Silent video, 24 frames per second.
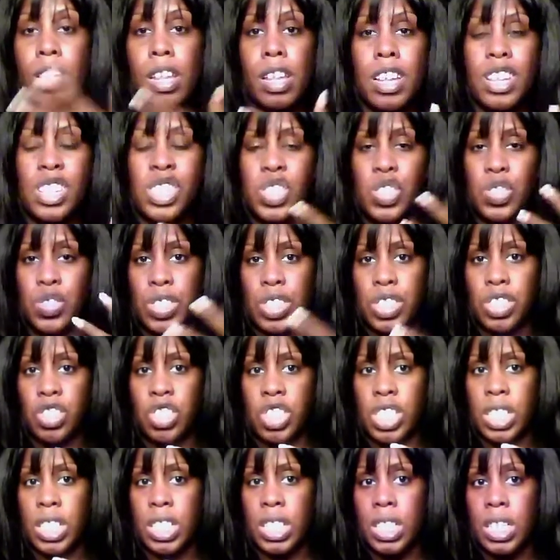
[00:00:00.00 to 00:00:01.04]

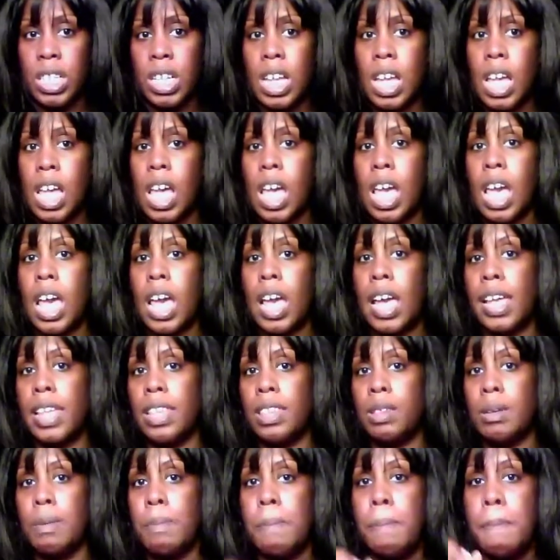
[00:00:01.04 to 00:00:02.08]
astringent,
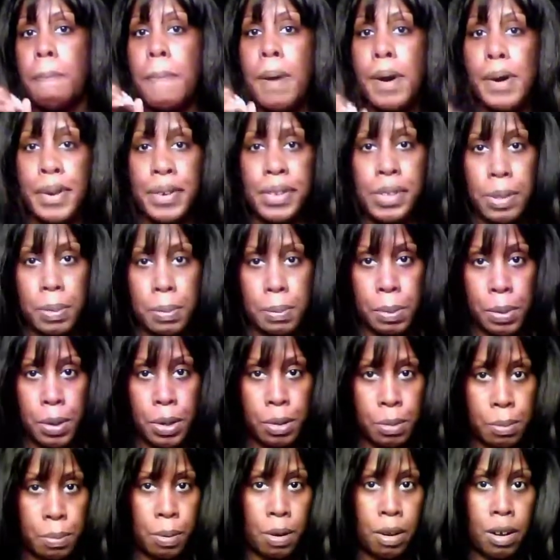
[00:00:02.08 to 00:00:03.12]
and the most
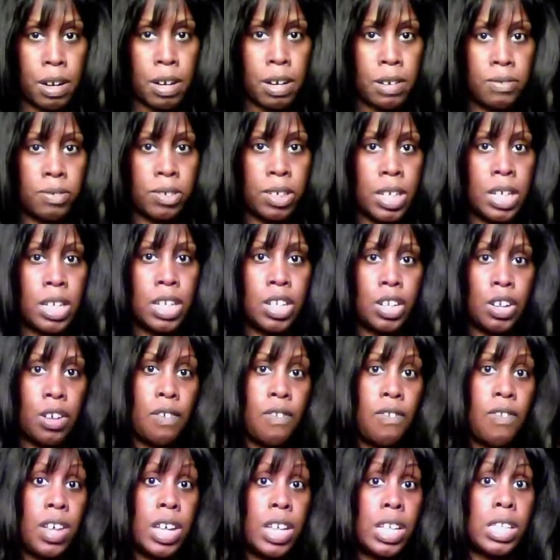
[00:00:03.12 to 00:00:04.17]
important part of cleaning your
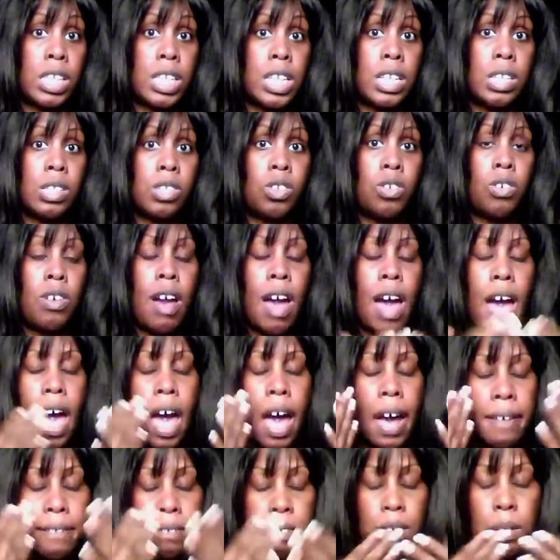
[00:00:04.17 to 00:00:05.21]
face is you
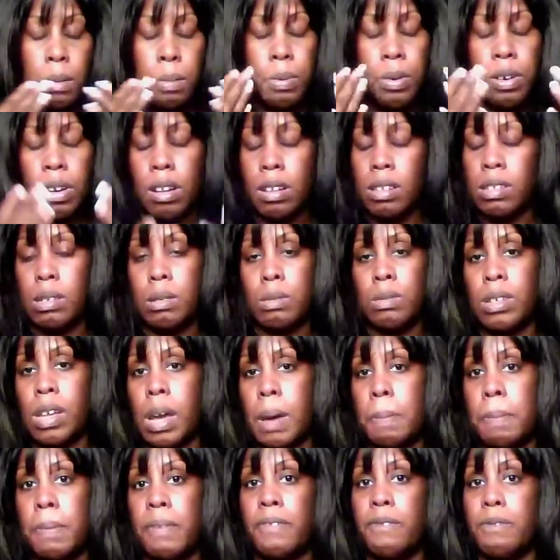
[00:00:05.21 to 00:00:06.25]
have to put on some
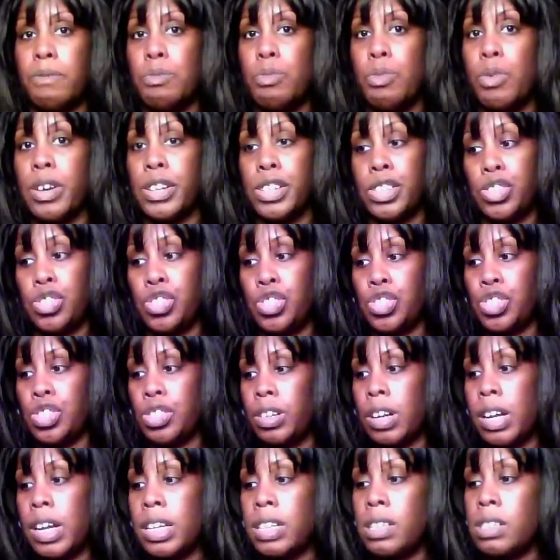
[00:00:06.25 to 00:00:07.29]
type of
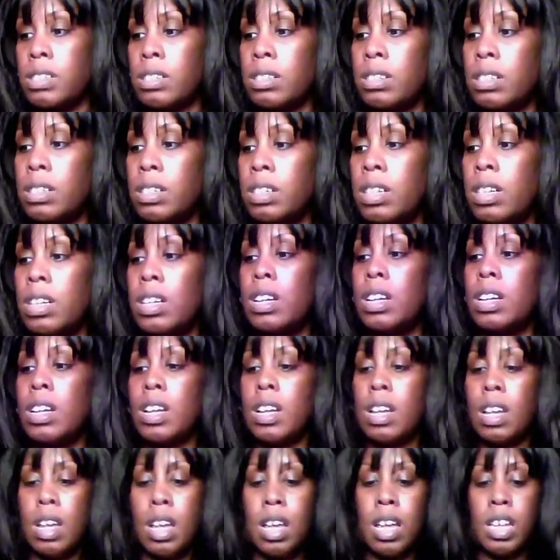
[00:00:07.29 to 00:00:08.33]
moisturizer,
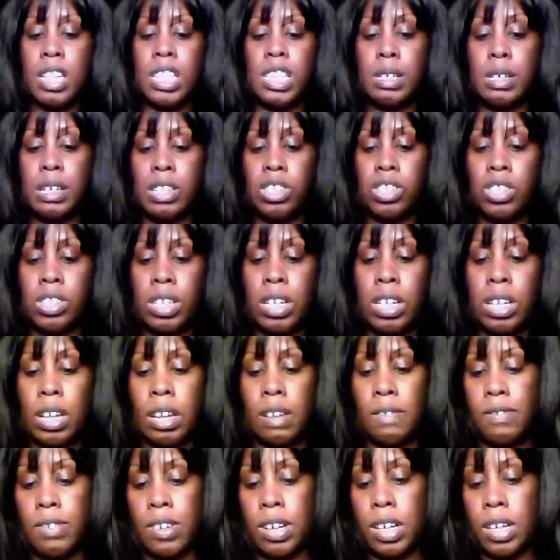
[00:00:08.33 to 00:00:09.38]
especially
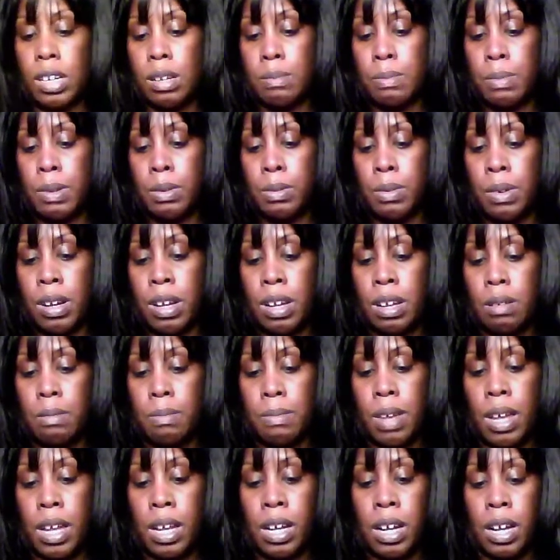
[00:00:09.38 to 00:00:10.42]
if you're going to be wearing
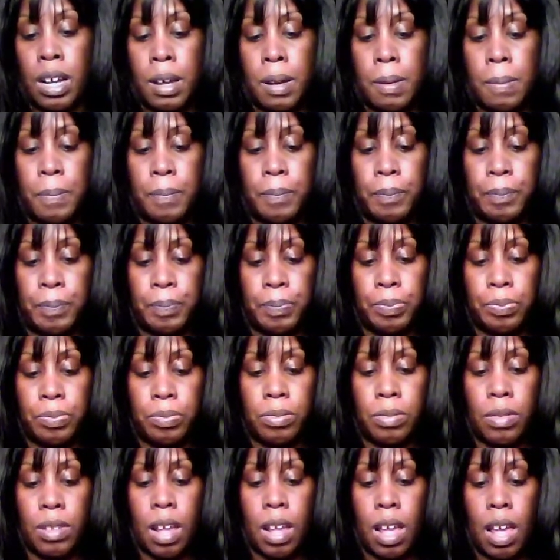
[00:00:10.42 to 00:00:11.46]
makeup.
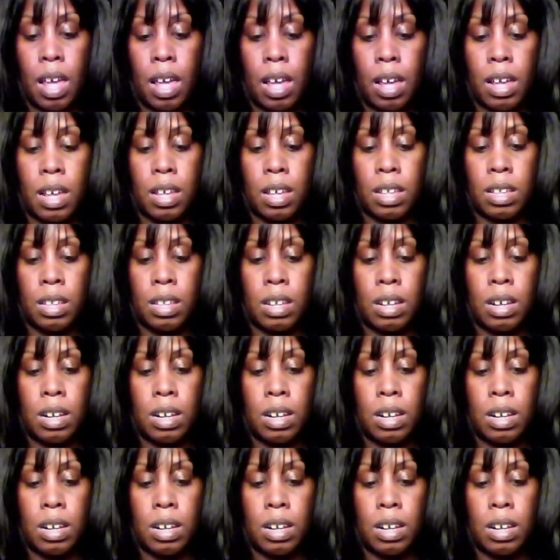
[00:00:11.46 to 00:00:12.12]
And